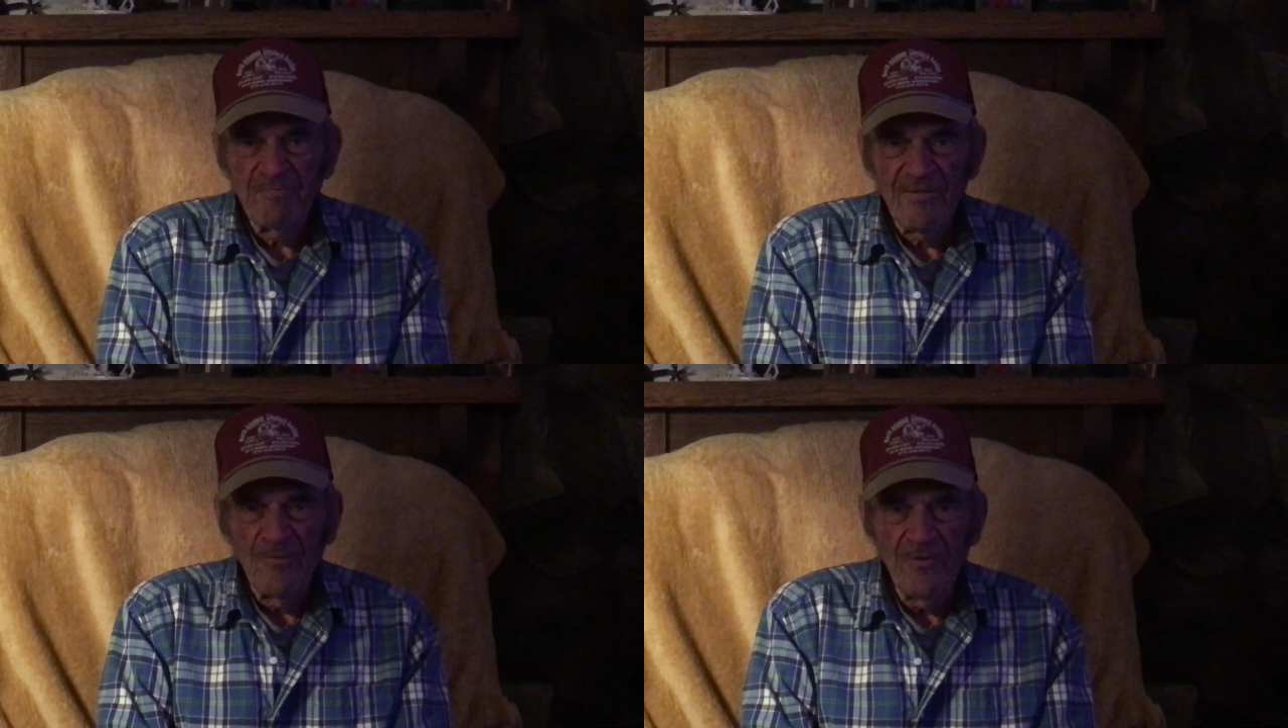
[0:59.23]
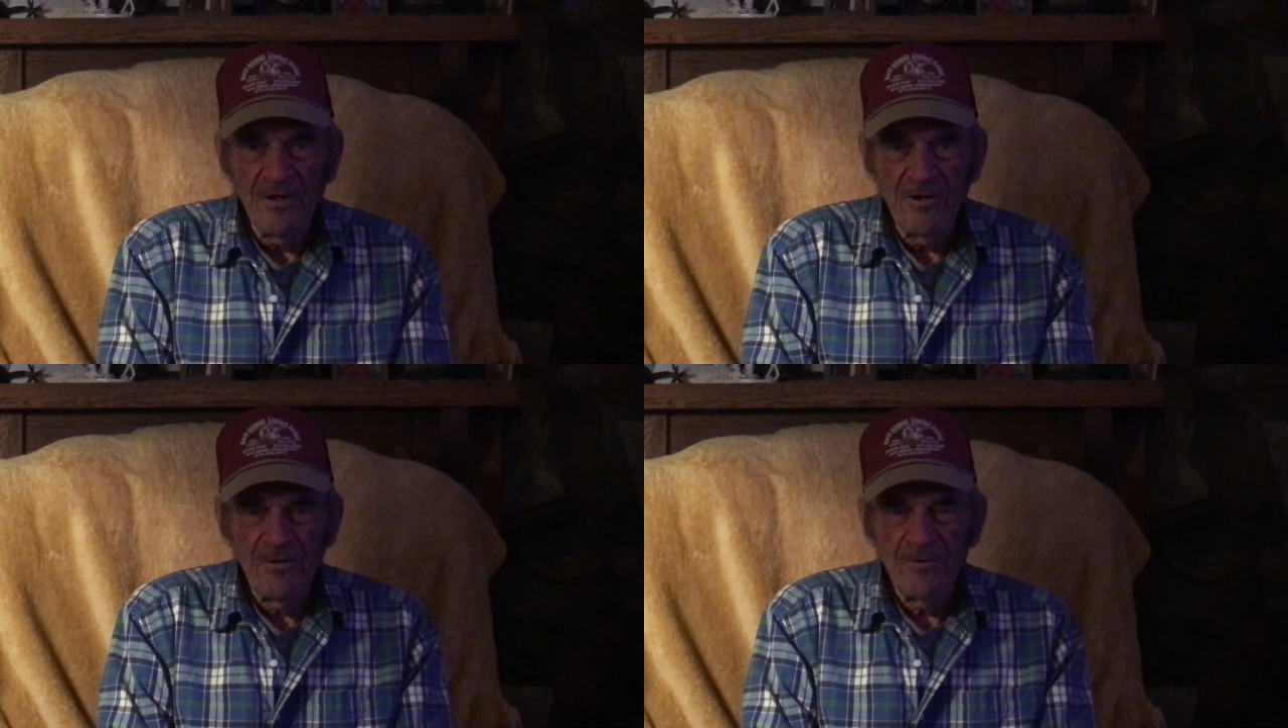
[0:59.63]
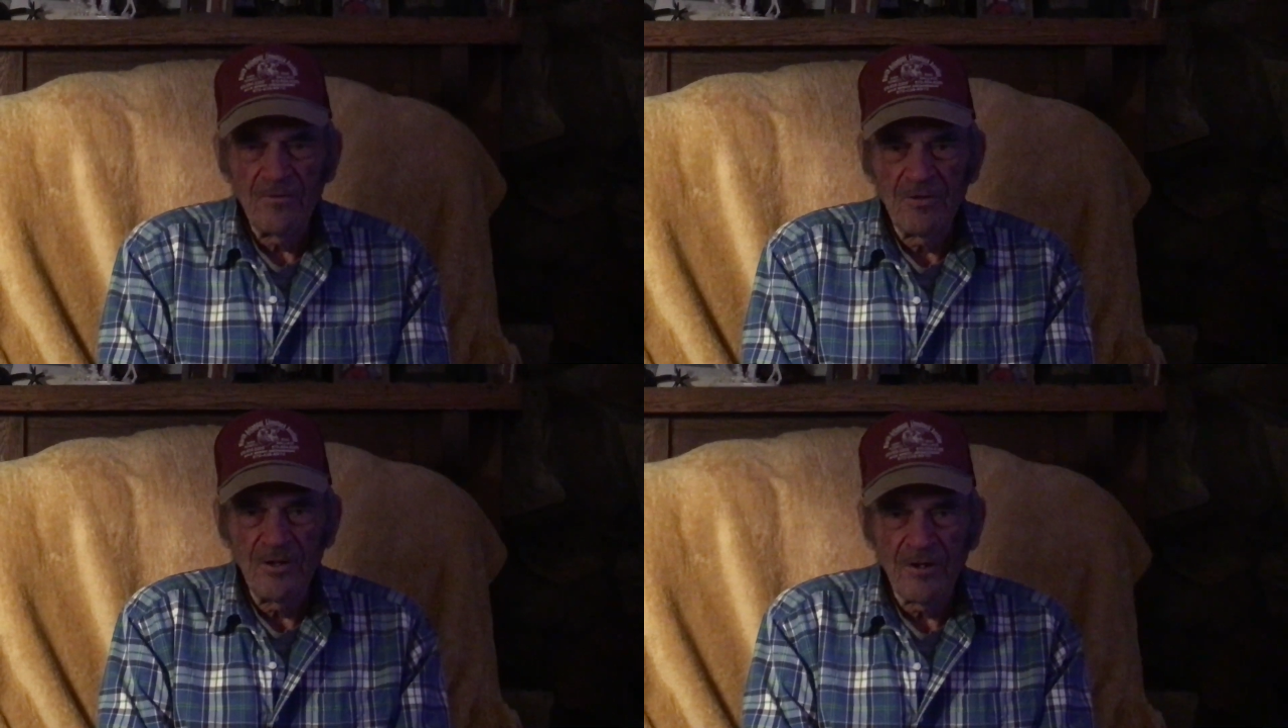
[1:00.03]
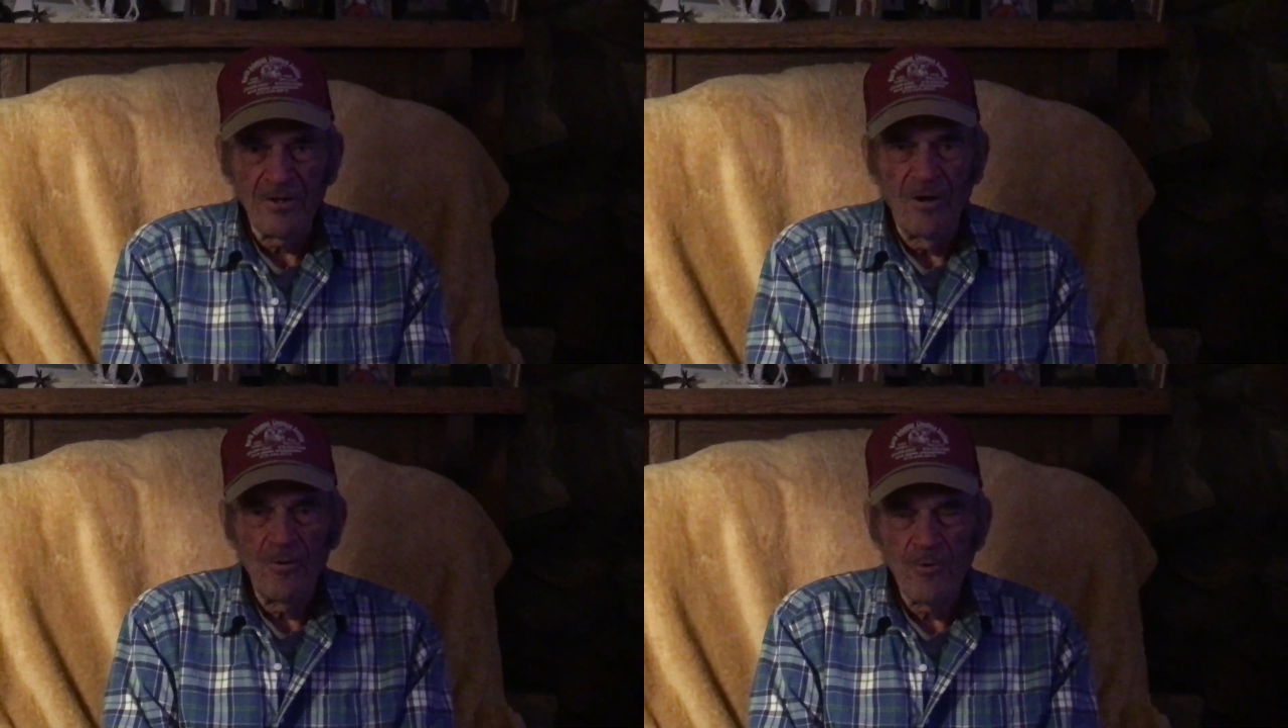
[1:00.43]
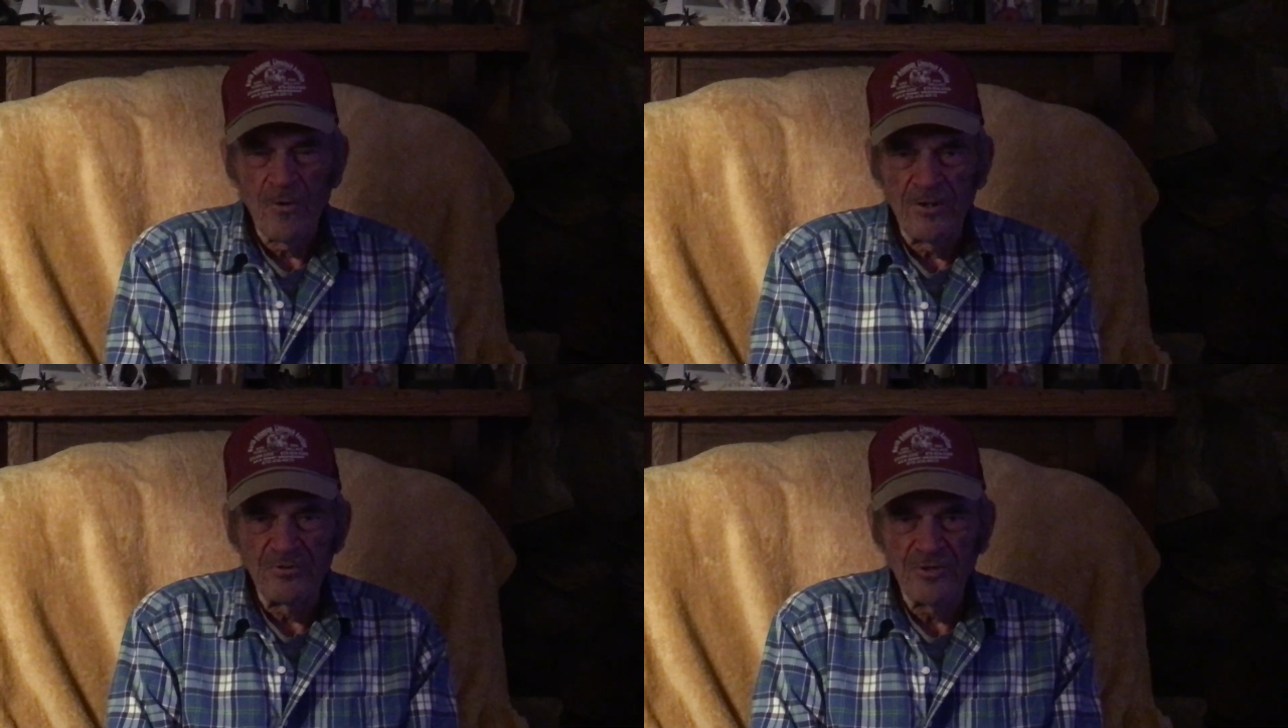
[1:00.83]
we all got an
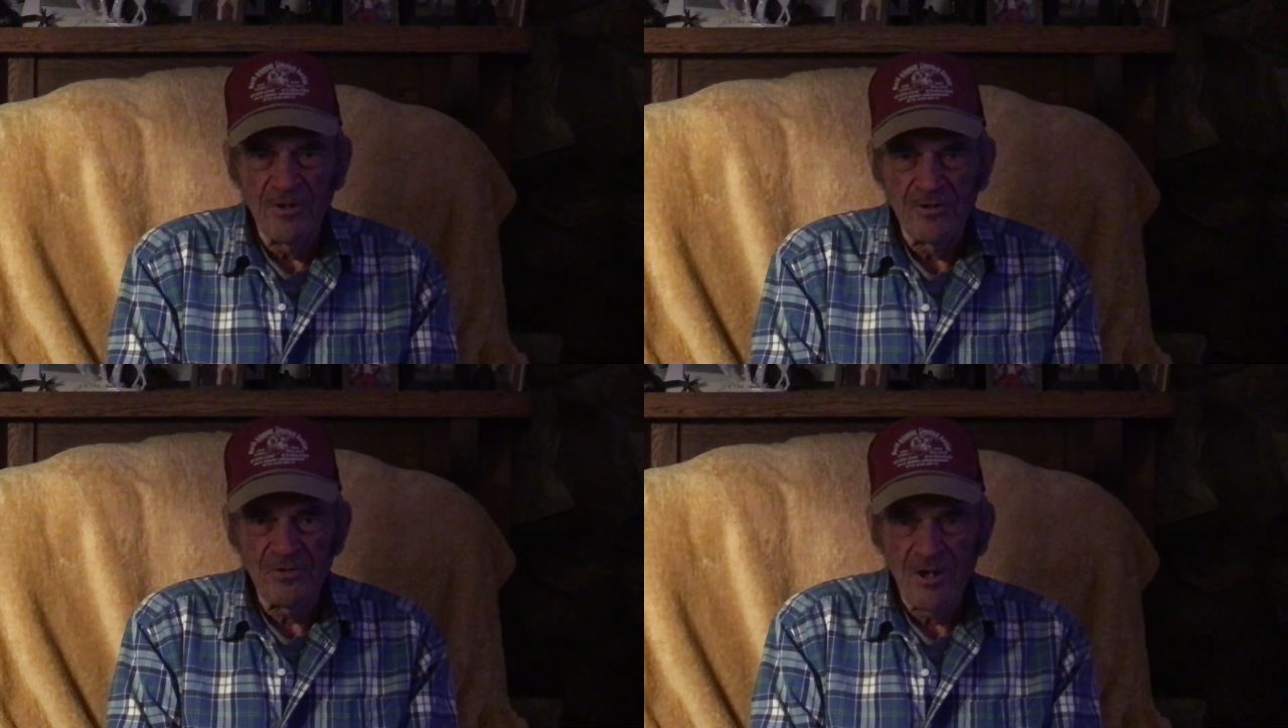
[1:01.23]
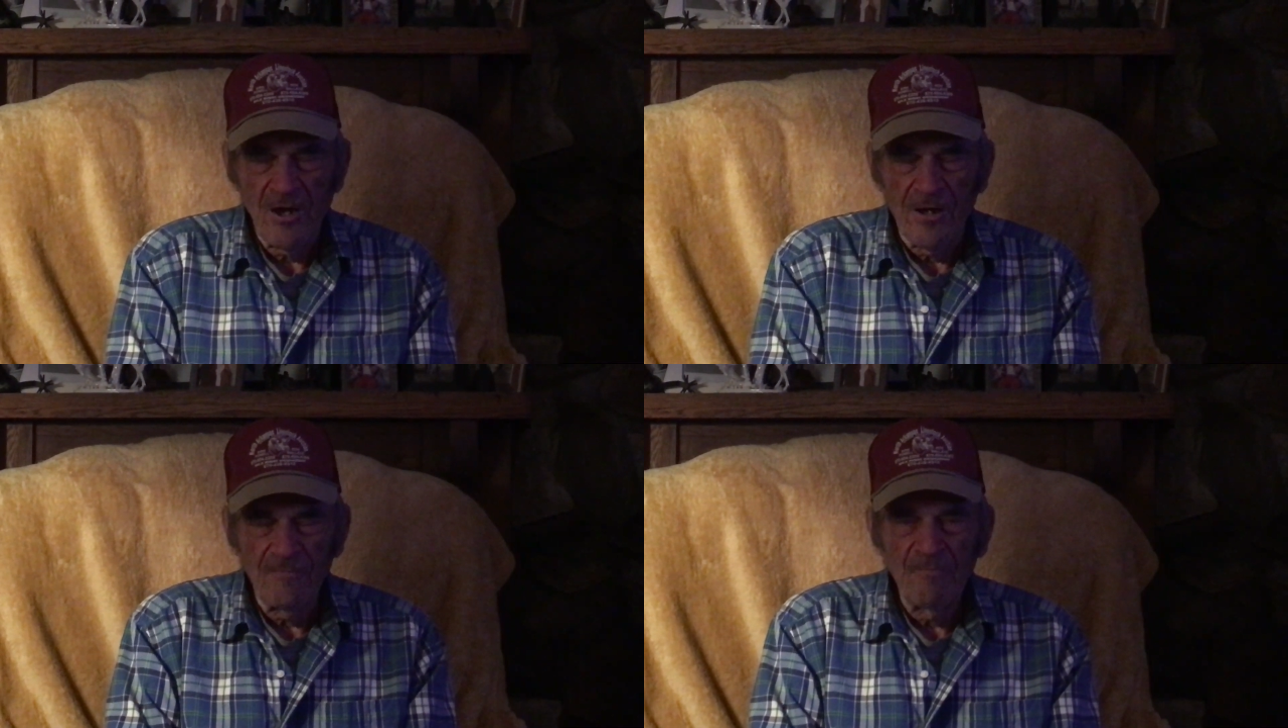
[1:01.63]
orange in our sock.